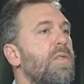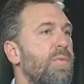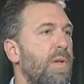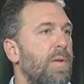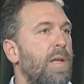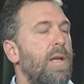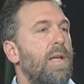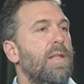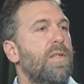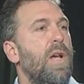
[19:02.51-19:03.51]
Israel.
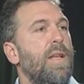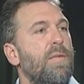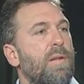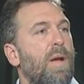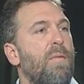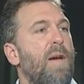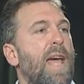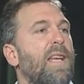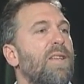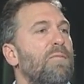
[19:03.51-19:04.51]
It's kind of a
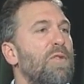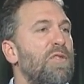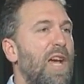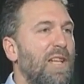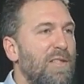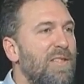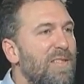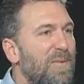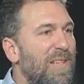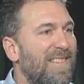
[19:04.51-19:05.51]
Vatican for science,
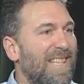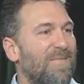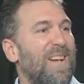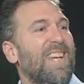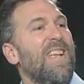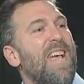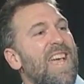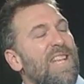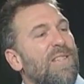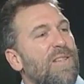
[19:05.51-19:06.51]
so I think about it.
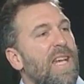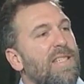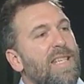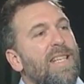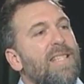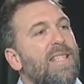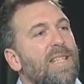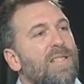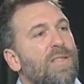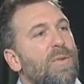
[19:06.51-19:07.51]
So the idea is
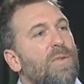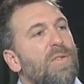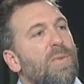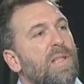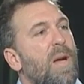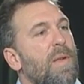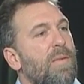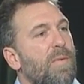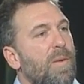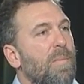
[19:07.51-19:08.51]
that students would come in
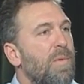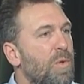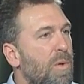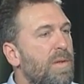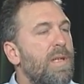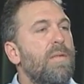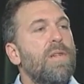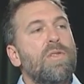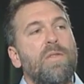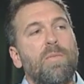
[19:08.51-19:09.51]
from Jordan and
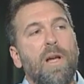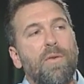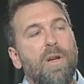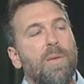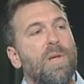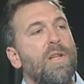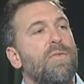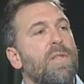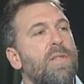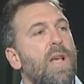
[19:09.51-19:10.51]
eventually from other Arab
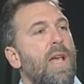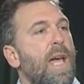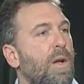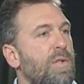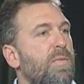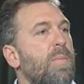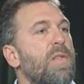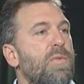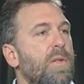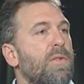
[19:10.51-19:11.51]
countries, and also from
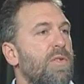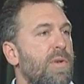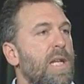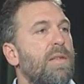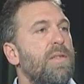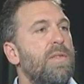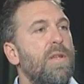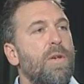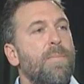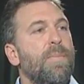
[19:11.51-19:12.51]
Israel, to train at the
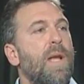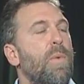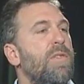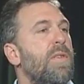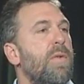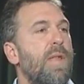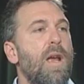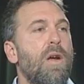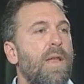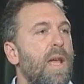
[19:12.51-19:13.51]
center. And once they're
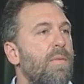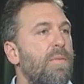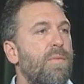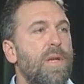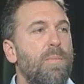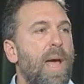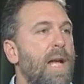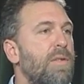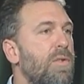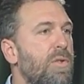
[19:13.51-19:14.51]
there, they have free
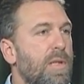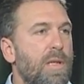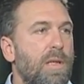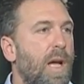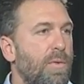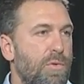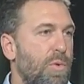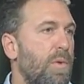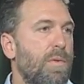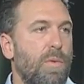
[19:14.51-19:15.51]
passage to either
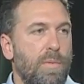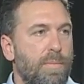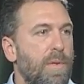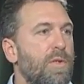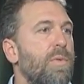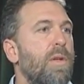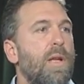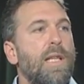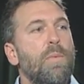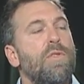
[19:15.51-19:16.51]
Jordan or Israel,
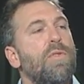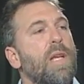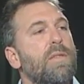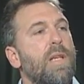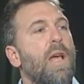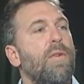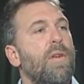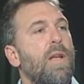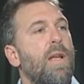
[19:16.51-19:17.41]
and they would train together